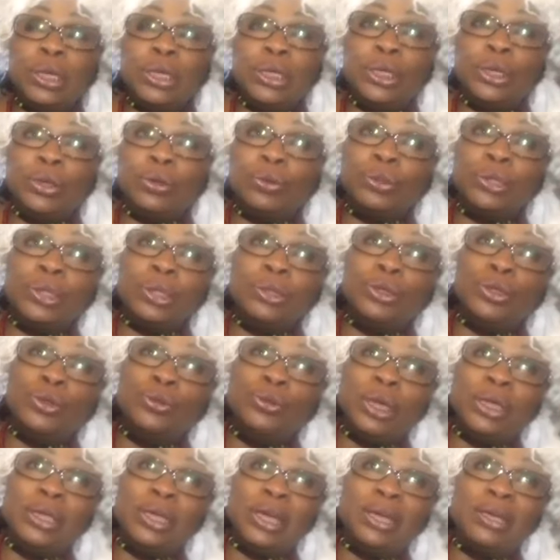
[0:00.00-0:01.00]
you know,
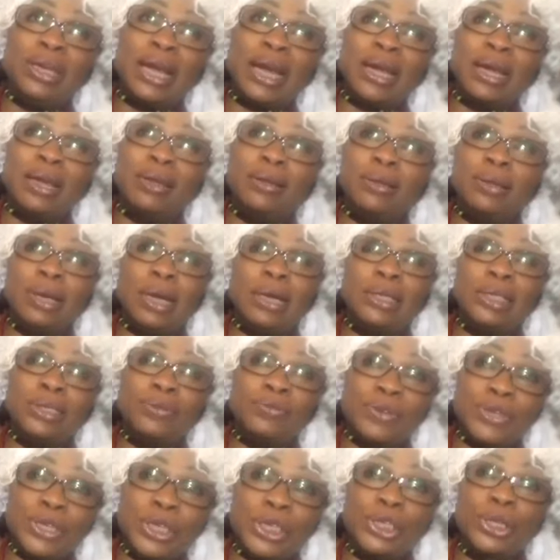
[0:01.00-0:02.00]
do like a
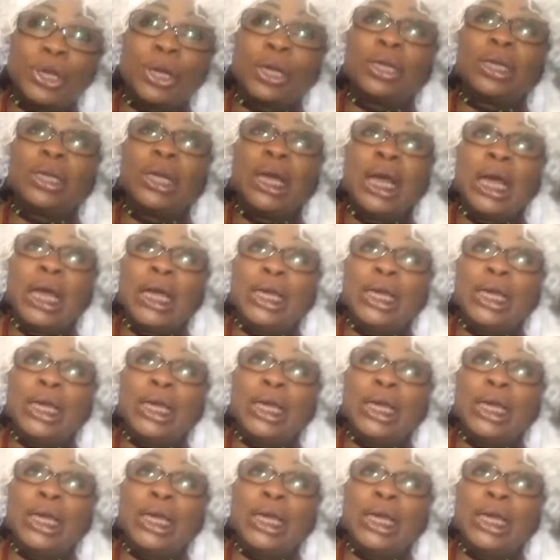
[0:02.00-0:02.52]
divination,